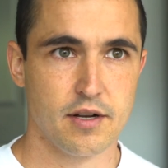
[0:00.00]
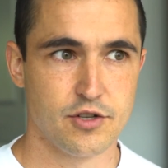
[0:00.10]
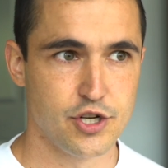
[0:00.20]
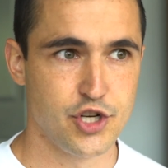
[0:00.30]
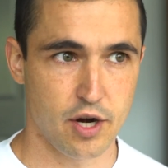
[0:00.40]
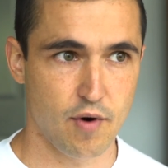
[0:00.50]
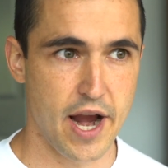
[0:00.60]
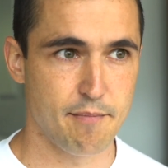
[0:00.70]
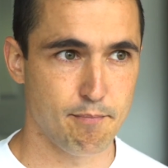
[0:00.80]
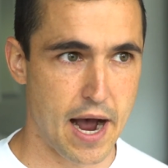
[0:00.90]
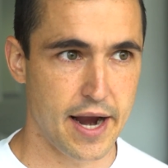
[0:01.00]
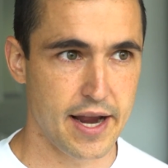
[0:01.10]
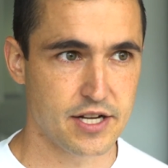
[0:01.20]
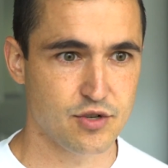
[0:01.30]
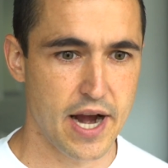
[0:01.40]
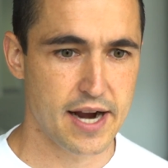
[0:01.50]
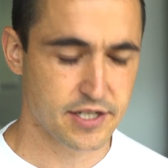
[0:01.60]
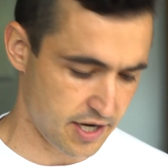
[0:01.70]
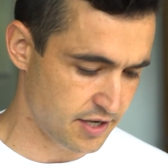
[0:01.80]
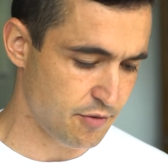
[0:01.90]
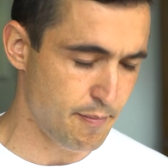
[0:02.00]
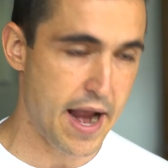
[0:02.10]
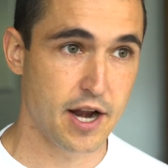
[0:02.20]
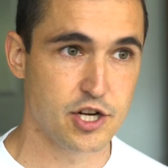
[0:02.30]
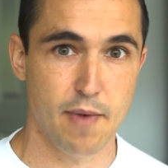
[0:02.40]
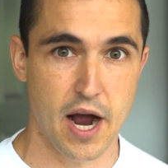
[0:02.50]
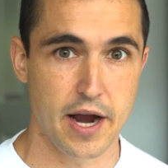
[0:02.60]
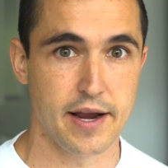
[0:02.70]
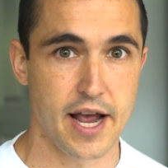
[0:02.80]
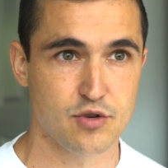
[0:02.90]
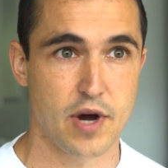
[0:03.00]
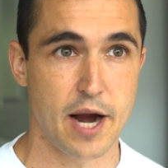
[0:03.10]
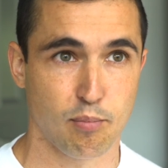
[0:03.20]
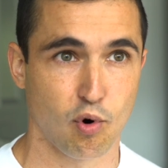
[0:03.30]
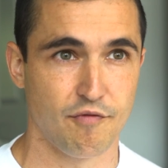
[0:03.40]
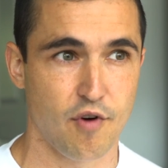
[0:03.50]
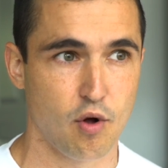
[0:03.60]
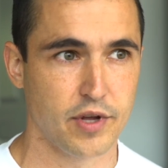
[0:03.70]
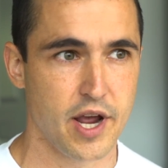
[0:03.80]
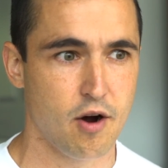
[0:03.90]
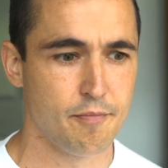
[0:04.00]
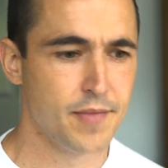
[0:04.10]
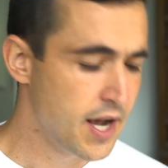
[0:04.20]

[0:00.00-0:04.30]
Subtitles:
to generate my SRECs and to manage my SREC portfolio.